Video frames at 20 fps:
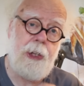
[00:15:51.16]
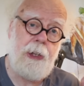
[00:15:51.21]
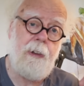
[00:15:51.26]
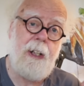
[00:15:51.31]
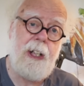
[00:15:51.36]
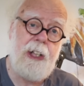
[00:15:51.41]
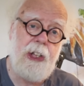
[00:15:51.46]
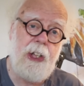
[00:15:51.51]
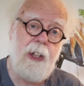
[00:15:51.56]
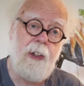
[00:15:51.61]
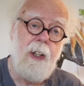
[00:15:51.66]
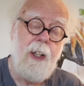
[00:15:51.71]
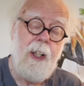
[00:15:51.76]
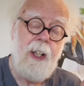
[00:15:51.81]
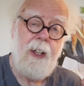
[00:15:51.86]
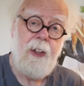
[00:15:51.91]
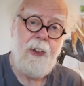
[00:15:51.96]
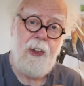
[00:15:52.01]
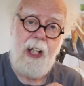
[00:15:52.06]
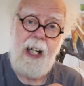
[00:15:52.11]
duration
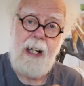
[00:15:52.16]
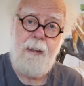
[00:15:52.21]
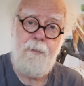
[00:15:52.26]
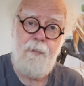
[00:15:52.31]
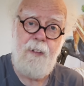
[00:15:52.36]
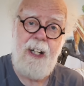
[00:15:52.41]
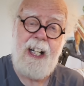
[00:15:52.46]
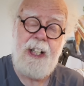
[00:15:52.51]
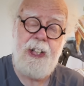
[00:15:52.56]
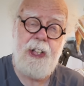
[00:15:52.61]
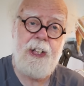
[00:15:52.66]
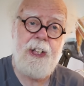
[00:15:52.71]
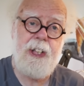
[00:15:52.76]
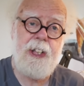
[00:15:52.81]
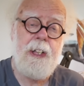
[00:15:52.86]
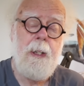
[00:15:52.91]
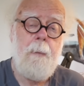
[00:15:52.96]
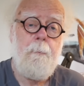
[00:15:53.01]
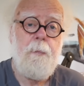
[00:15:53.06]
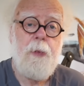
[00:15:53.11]
light
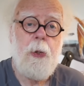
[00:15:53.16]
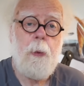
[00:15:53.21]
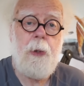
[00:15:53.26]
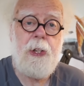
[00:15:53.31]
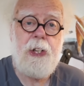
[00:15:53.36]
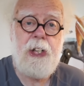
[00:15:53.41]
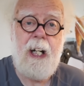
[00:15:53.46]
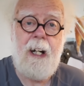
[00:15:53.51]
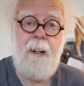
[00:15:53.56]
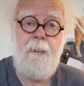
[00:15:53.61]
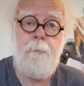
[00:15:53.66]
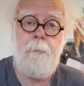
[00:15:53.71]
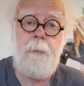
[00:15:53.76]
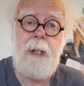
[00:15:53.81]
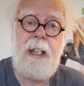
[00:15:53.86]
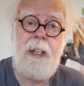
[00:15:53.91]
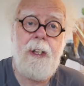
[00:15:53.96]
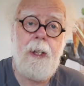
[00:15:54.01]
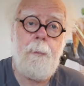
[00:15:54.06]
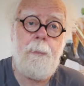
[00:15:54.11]
flashes, which have
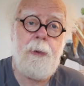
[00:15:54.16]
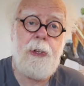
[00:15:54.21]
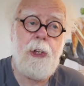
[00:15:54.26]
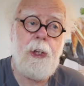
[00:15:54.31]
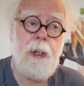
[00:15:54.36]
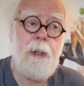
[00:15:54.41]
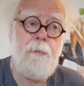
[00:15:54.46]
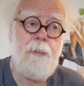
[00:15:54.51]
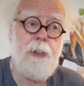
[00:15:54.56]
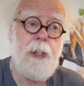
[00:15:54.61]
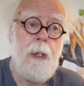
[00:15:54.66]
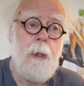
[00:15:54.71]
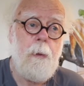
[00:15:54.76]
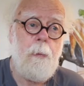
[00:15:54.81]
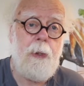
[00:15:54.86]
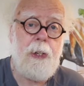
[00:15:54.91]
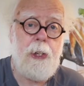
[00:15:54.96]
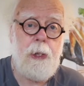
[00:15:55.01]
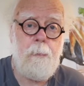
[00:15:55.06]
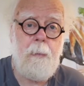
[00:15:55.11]
been observed,
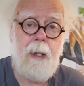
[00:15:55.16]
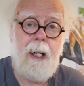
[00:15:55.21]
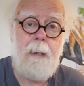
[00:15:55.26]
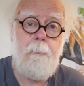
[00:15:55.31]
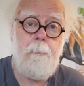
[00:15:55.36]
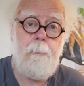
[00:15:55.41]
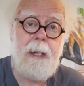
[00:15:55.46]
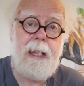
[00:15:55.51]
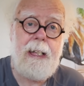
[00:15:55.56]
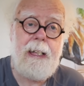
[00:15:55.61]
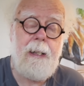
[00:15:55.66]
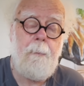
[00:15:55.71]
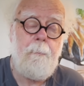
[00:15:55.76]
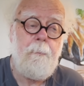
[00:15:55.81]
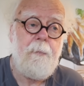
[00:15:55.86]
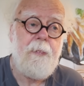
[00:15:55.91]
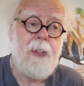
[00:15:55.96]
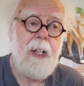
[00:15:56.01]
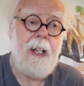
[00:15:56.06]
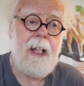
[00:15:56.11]
which might be
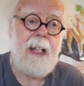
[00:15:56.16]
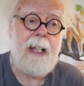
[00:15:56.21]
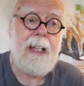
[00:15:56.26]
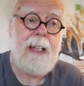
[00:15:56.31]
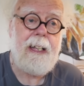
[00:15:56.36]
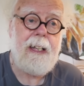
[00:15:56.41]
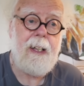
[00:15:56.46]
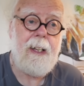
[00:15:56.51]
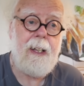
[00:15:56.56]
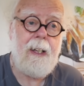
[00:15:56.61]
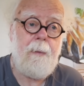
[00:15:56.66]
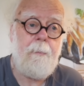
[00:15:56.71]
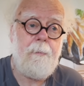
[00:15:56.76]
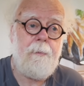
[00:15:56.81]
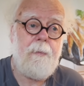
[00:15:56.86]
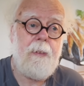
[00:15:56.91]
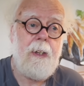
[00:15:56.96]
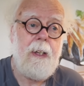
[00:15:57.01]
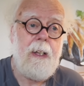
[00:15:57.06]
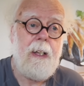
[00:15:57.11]
a, uh,
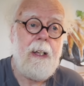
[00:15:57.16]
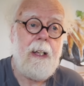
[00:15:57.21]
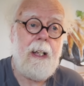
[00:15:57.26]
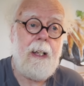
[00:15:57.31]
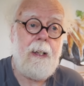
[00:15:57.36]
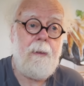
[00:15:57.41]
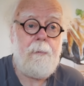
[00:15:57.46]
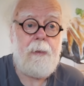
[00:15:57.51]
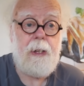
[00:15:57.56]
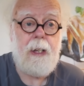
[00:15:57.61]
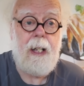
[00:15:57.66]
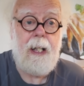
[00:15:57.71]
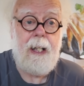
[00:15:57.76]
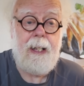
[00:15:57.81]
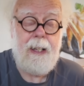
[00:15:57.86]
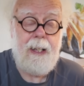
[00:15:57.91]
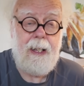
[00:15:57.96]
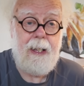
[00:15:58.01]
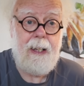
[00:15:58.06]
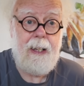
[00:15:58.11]
a a,
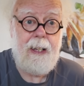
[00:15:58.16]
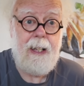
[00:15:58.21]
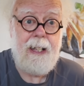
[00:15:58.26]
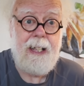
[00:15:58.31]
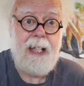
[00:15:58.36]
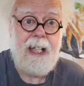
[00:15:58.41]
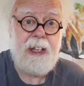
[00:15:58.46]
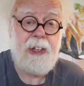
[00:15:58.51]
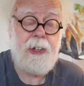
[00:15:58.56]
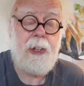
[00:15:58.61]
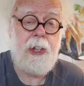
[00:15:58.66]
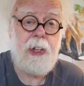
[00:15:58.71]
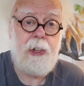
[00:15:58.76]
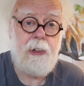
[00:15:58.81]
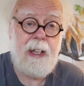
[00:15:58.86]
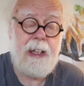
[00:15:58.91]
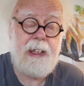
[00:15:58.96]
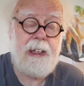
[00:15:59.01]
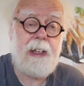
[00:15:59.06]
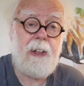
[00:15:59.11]
a, an
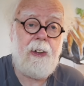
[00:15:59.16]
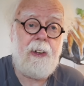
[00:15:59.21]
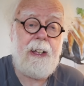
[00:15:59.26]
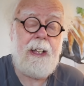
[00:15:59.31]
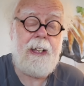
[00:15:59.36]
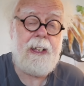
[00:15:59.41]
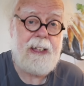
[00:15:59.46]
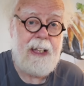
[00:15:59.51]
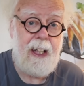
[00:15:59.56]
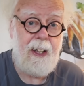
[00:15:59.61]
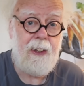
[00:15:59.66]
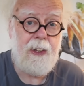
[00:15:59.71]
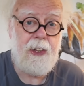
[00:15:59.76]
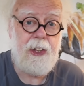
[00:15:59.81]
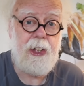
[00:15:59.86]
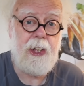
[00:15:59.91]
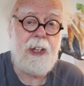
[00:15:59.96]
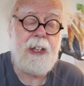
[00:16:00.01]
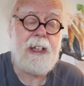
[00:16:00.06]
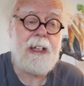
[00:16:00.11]
extraterrestrial
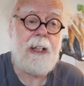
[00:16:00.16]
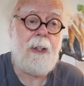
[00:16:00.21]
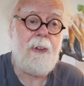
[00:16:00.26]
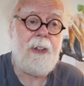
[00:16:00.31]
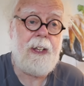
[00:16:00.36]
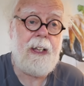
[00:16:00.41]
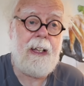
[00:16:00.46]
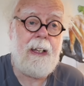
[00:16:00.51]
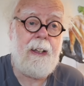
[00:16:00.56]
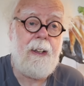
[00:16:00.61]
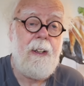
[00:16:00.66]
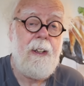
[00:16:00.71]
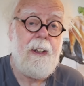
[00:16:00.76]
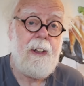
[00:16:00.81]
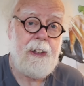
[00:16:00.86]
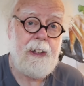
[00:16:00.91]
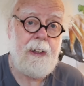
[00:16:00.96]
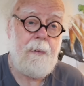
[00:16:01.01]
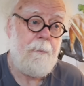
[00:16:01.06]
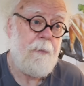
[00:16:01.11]
intelligence out there
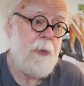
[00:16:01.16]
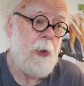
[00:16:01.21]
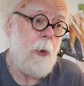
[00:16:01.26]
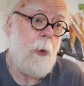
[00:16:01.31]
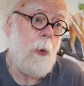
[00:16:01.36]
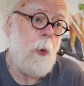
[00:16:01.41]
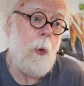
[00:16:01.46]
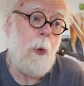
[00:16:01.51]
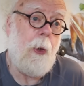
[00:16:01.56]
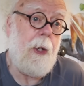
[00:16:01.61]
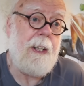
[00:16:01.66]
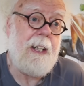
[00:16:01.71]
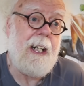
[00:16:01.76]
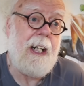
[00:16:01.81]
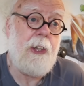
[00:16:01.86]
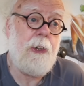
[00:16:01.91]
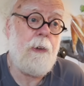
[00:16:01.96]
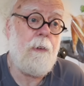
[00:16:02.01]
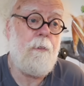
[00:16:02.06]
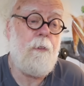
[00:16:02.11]
or a
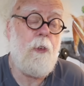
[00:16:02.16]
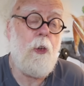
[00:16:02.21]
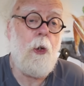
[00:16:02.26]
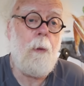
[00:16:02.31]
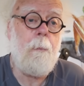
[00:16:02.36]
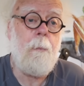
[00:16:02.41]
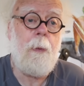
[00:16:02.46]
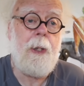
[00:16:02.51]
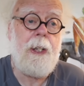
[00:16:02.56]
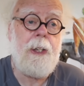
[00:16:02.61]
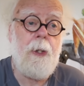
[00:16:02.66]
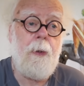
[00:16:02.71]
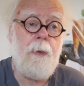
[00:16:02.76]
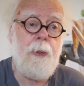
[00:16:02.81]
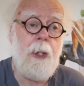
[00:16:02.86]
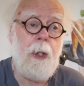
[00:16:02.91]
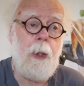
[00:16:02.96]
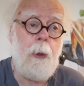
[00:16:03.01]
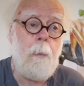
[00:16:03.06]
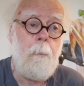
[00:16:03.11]
natural form, we don't
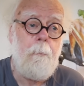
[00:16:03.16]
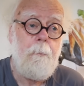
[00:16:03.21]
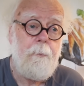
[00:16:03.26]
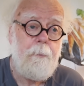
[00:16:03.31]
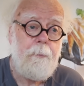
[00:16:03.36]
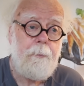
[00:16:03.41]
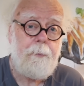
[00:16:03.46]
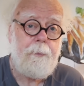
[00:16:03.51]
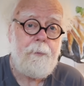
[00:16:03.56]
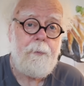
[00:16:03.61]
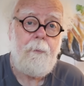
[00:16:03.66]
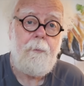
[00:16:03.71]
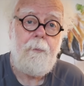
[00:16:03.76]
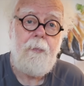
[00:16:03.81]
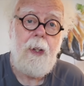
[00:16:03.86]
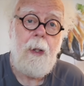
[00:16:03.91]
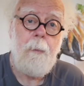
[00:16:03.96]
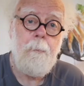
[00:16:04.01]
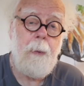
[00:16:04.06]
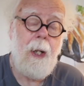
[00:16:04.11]
know.
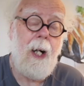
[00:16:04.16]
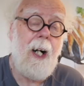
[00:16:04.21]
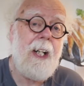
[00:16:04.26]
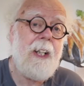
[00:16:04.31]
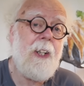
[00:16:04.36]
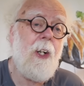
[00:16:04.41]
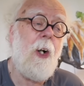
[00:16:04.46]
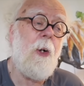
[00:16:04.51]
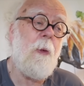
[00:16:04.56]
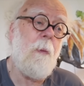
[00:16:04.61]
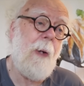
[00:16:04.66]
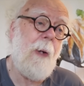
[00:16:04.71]
But I can't